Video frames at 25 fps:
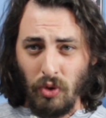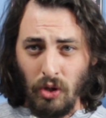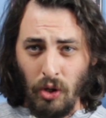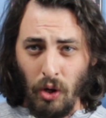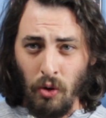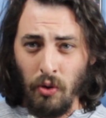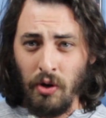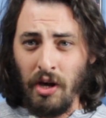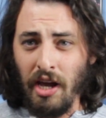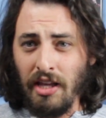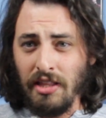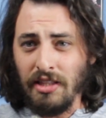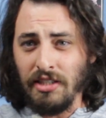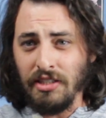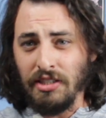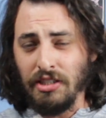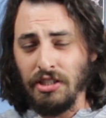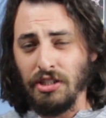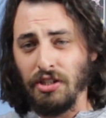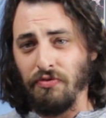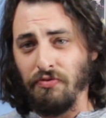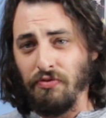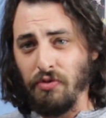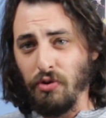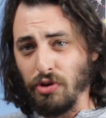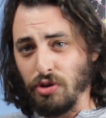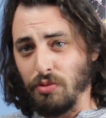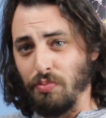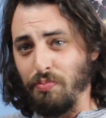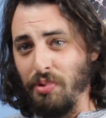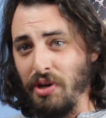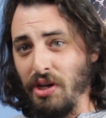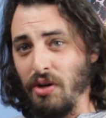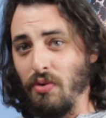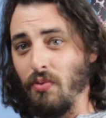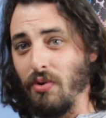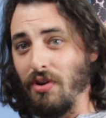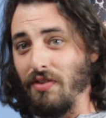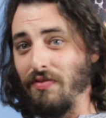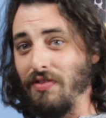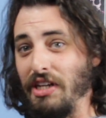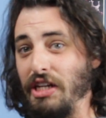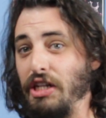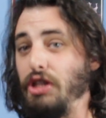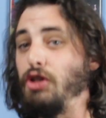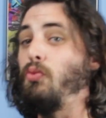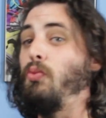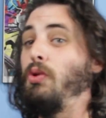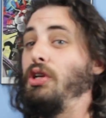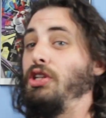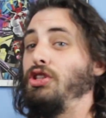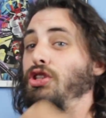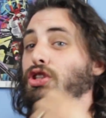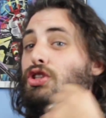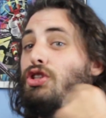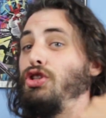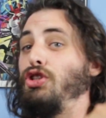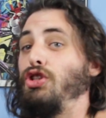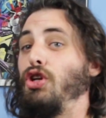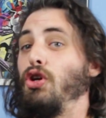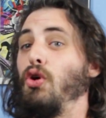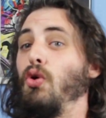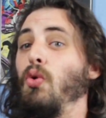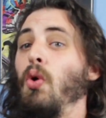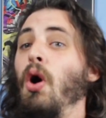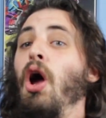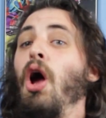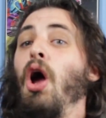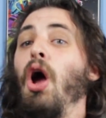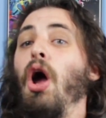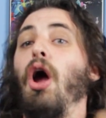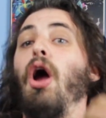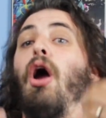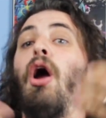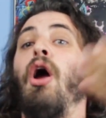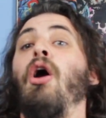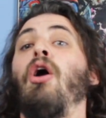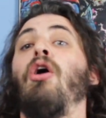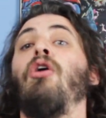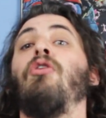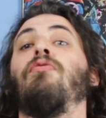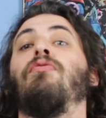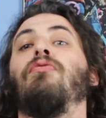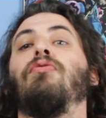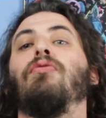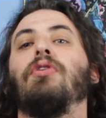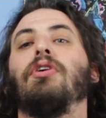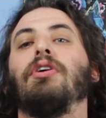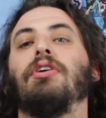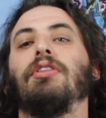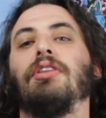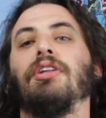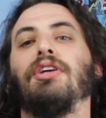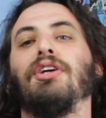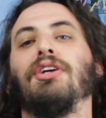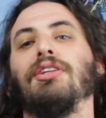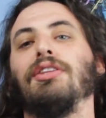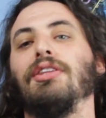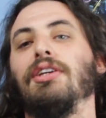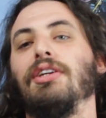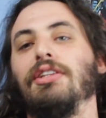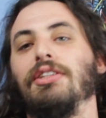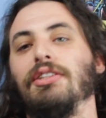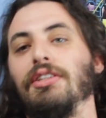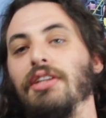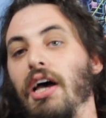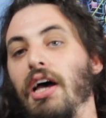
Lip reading: okay, this is the first big one of these. We should show everything that's